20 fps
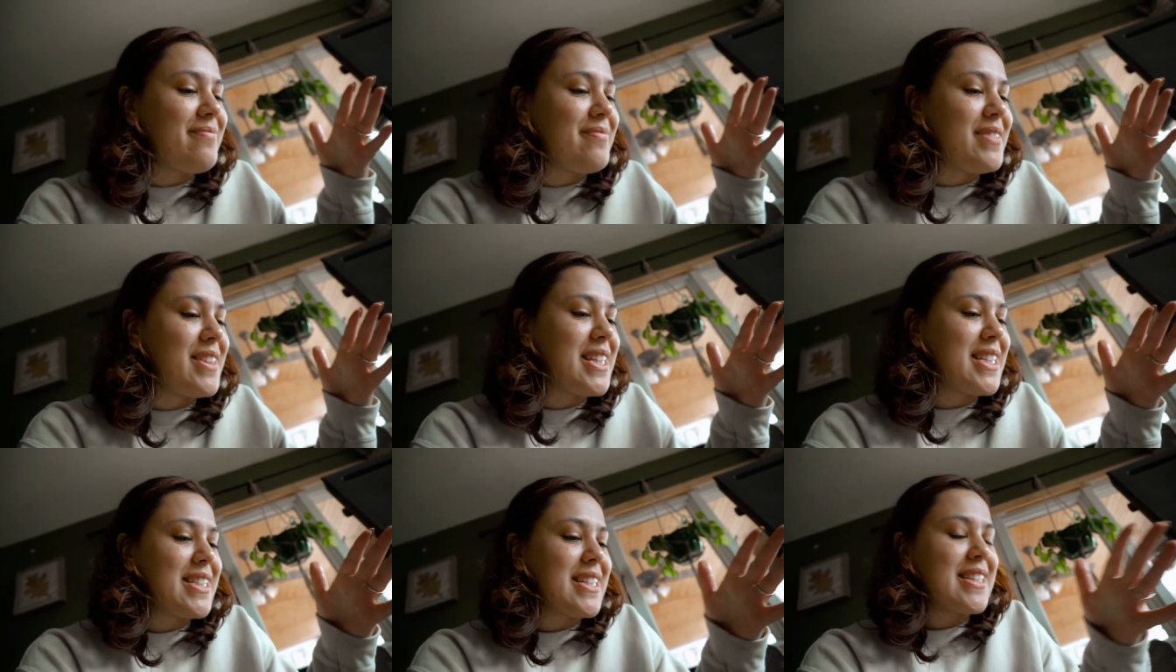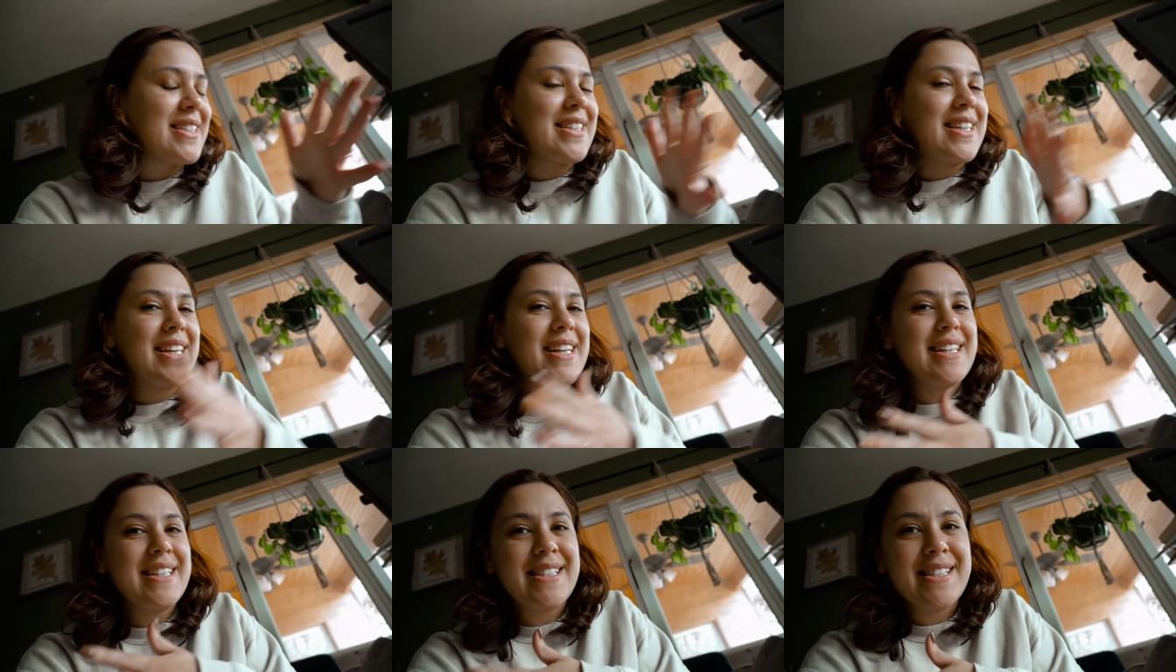This is
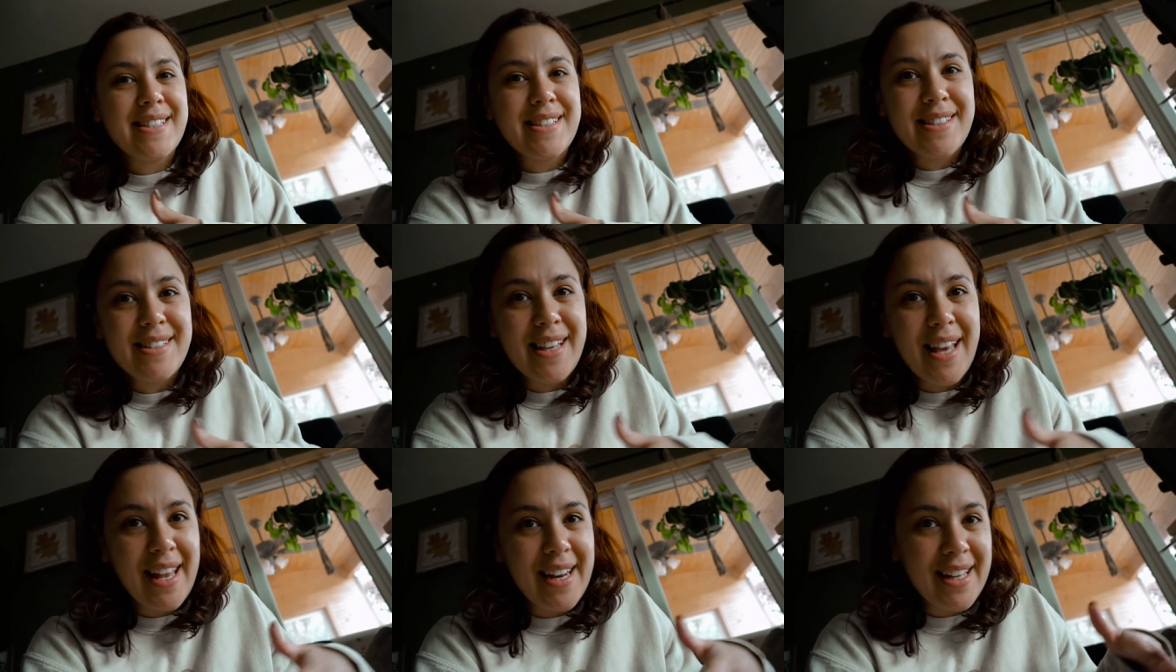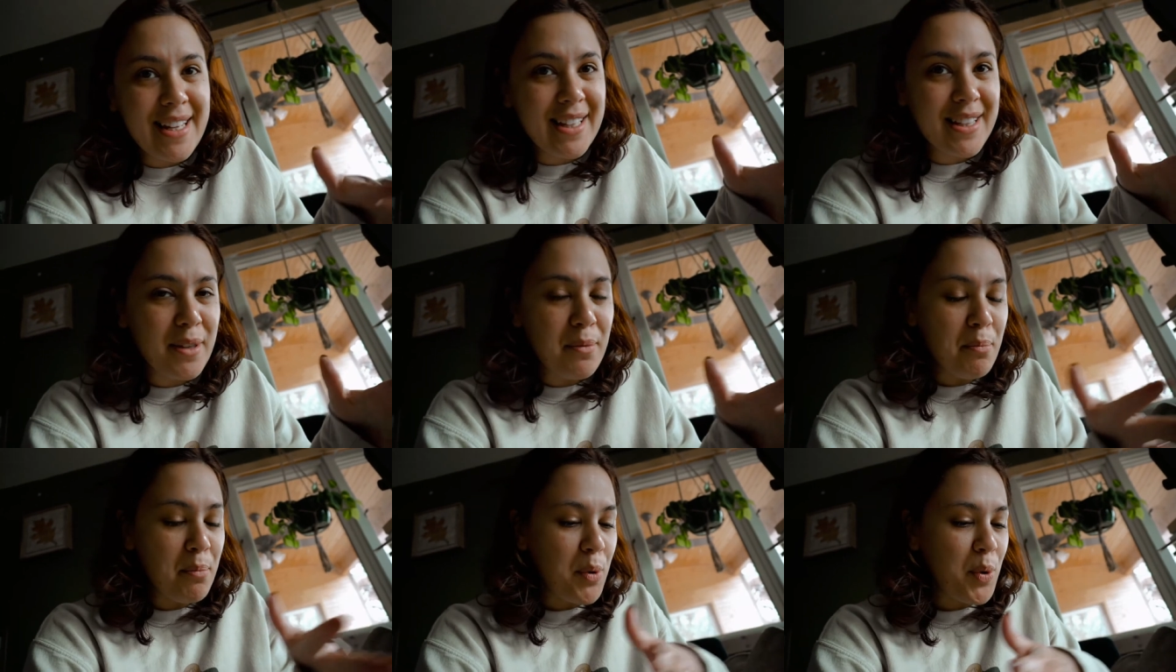like setting
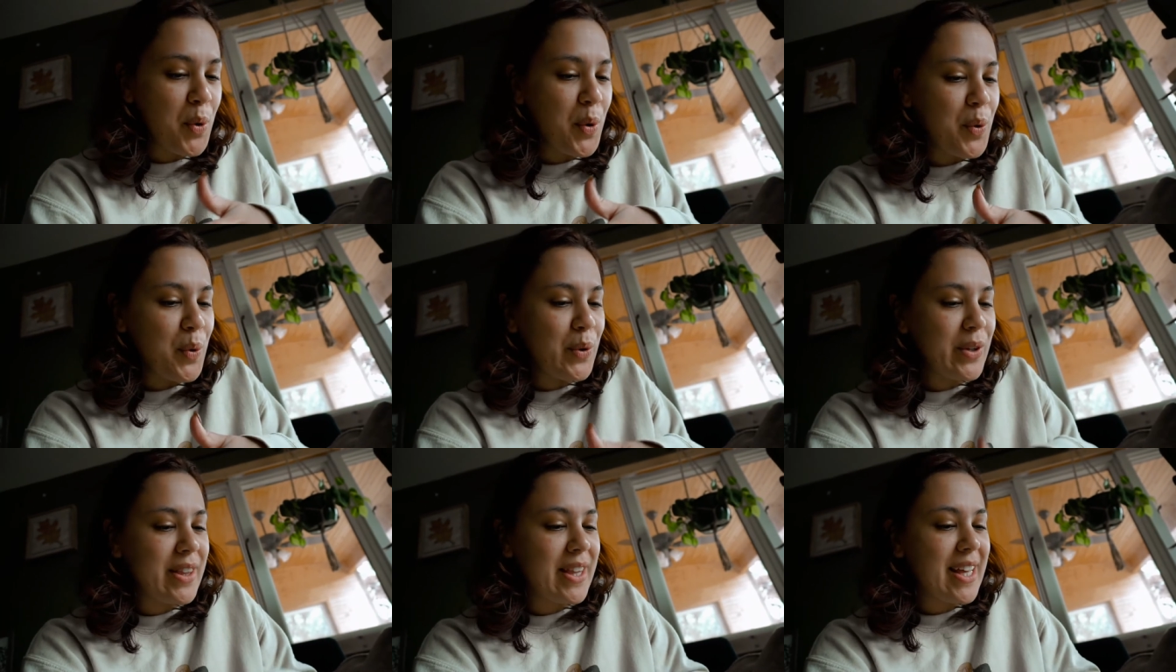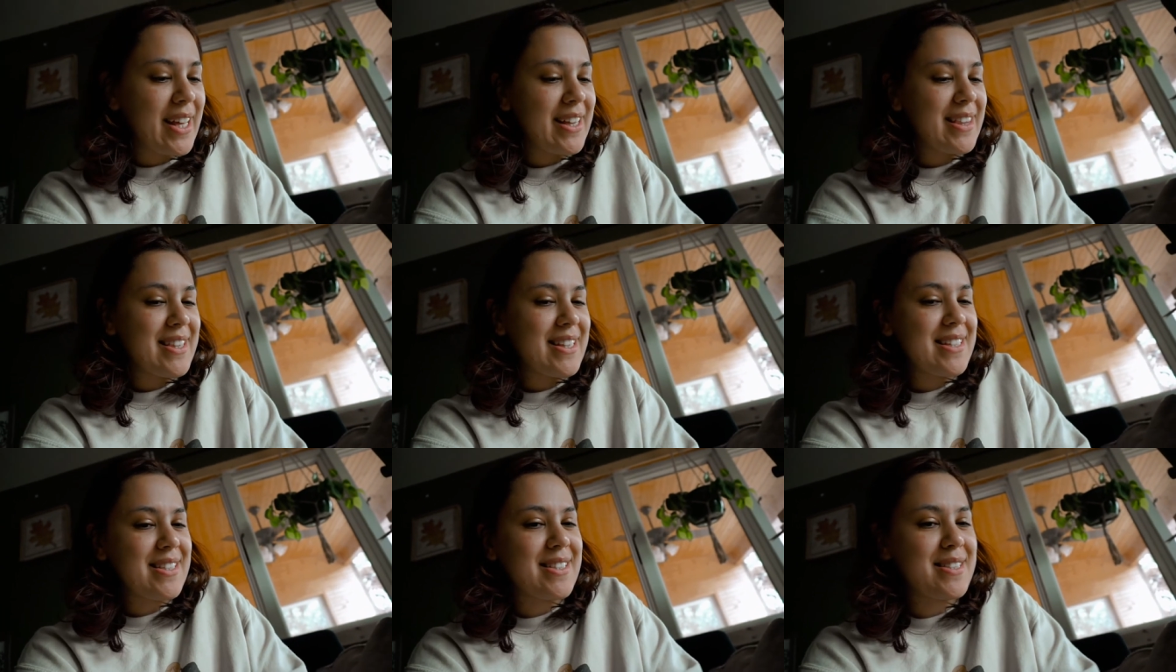the mood,
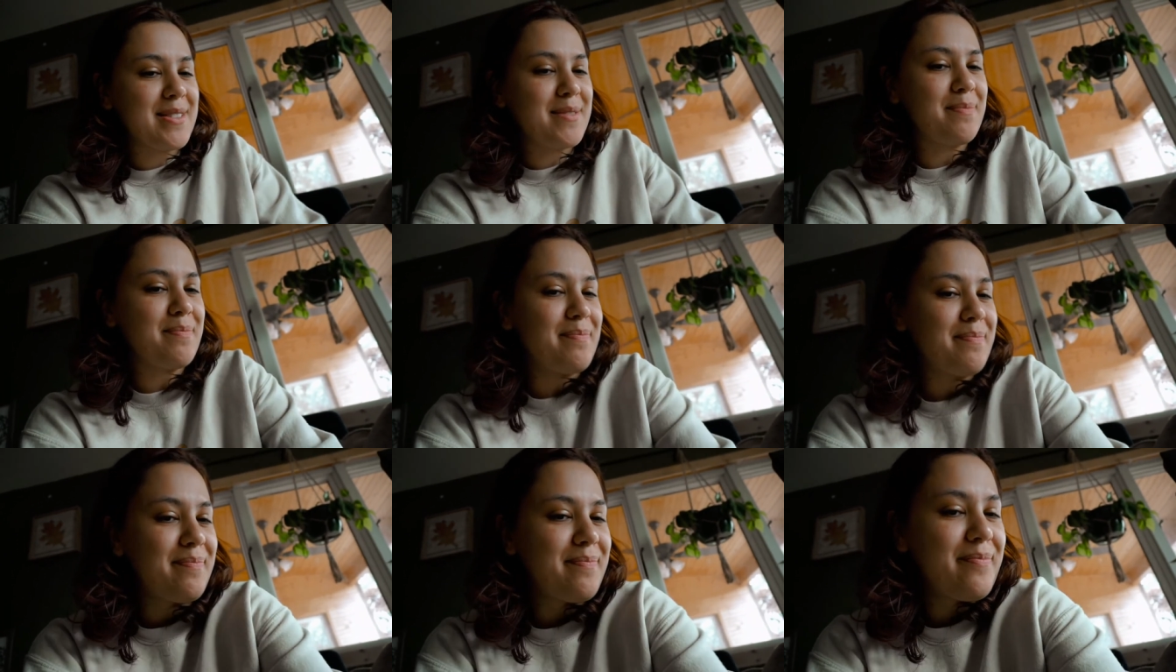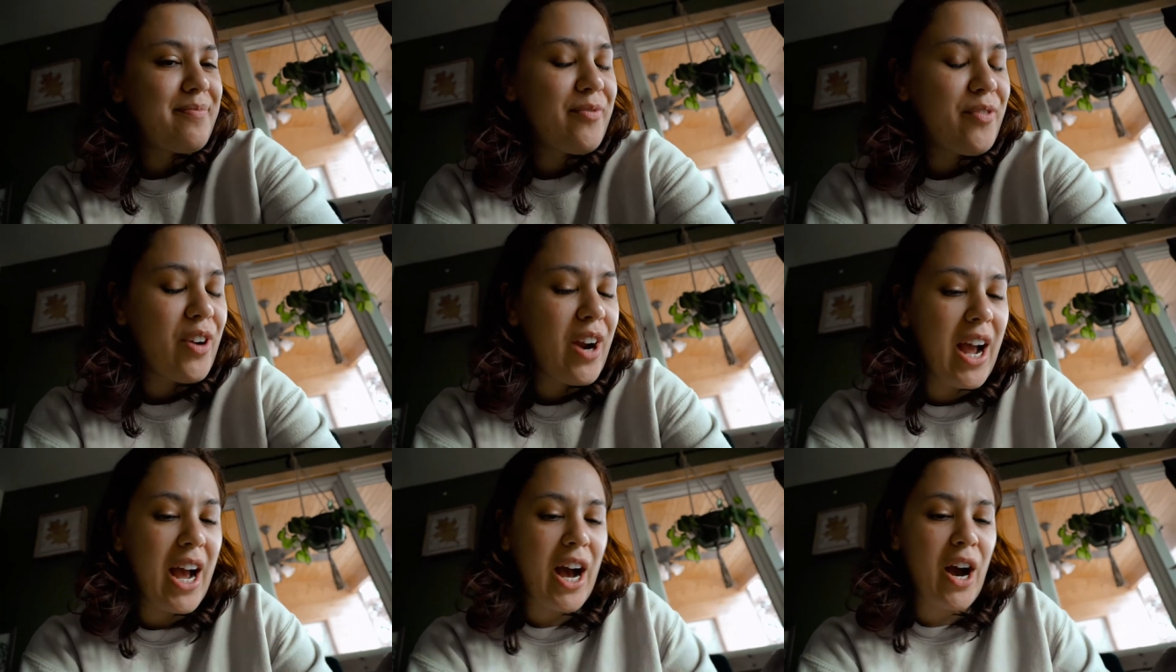like this,
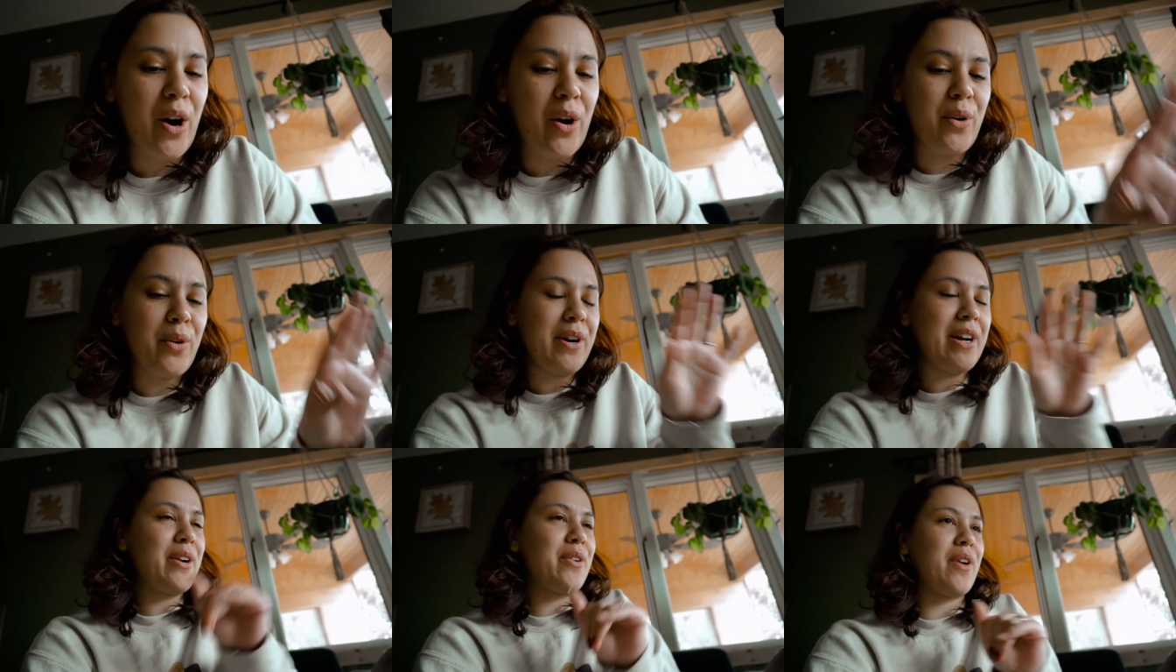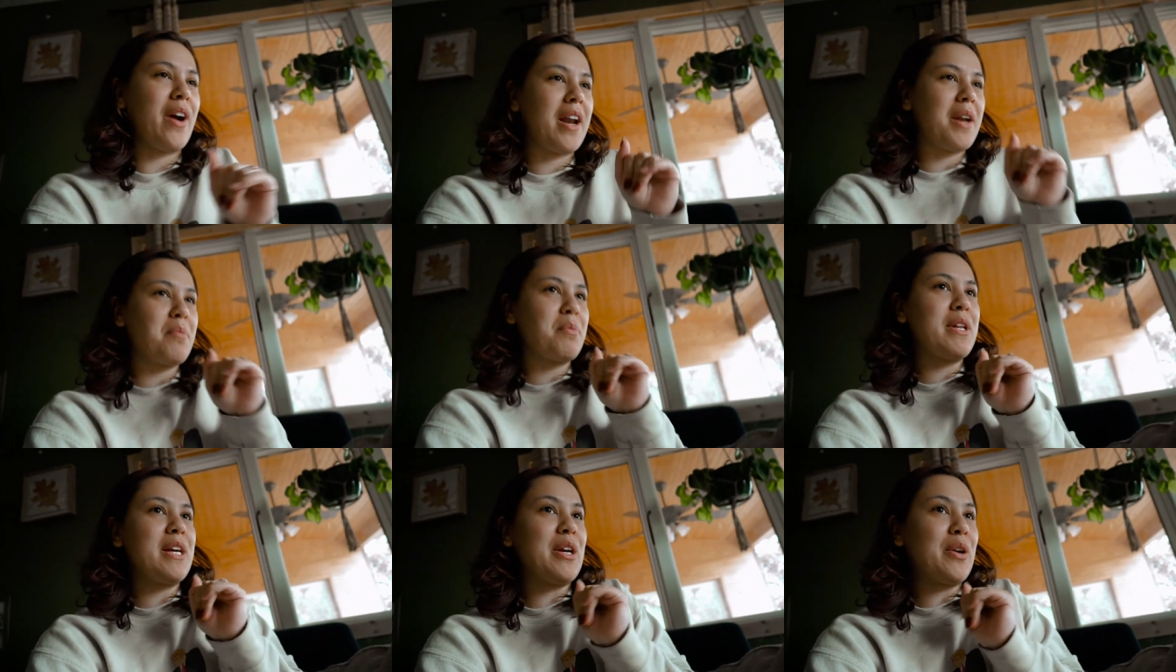for how
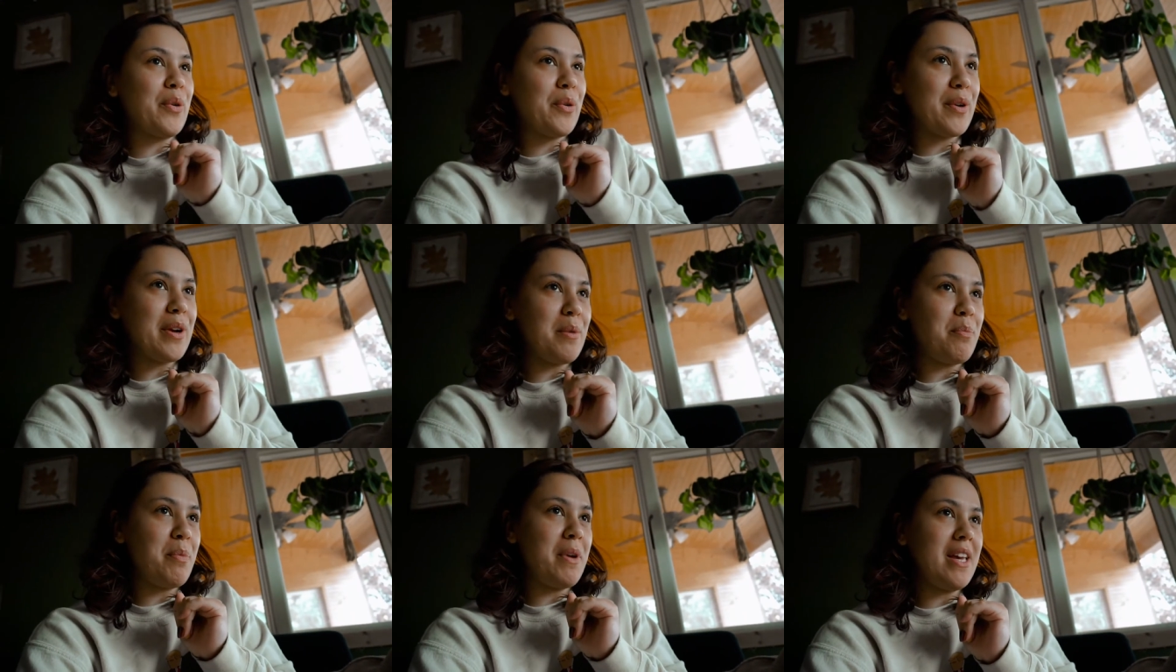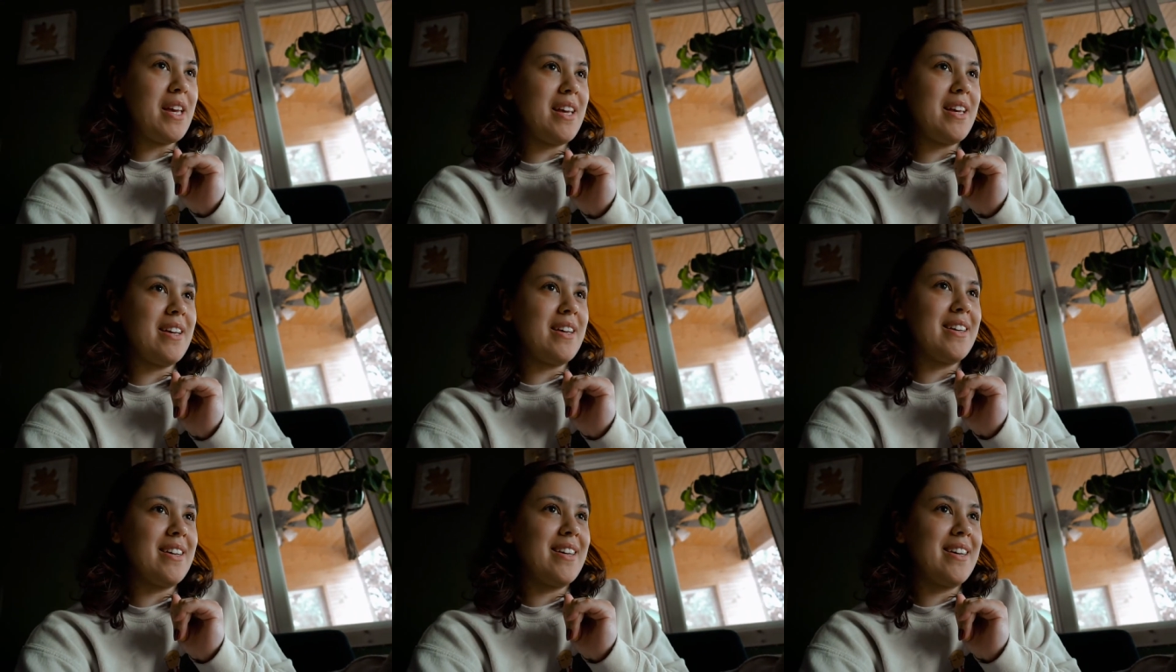incredibly
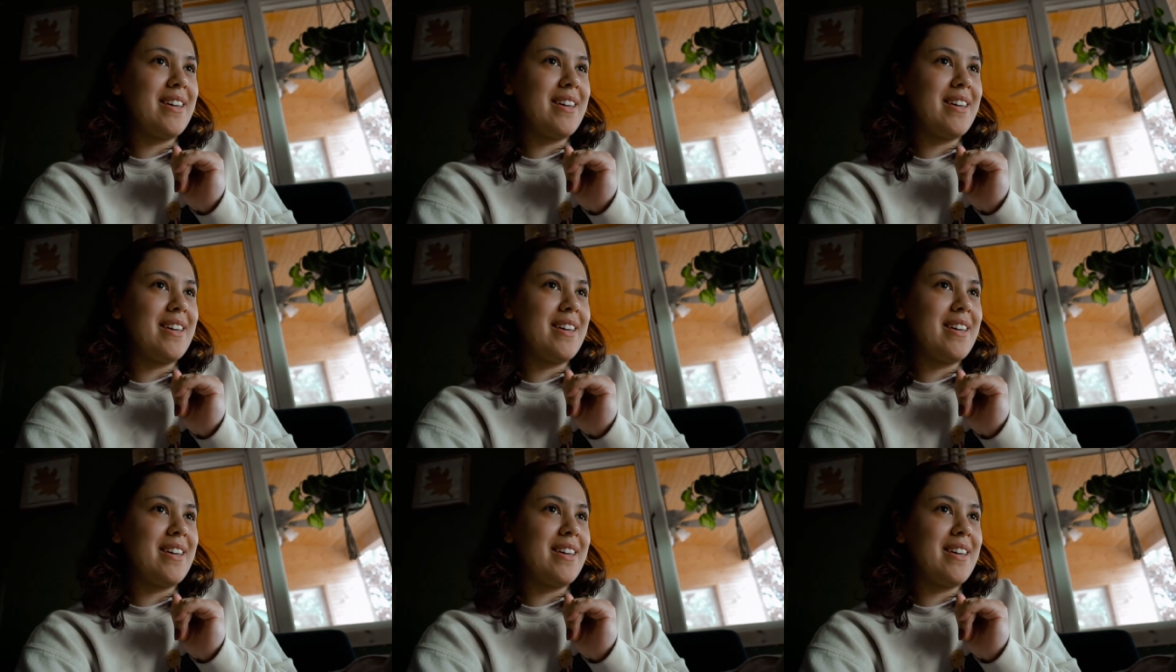creepy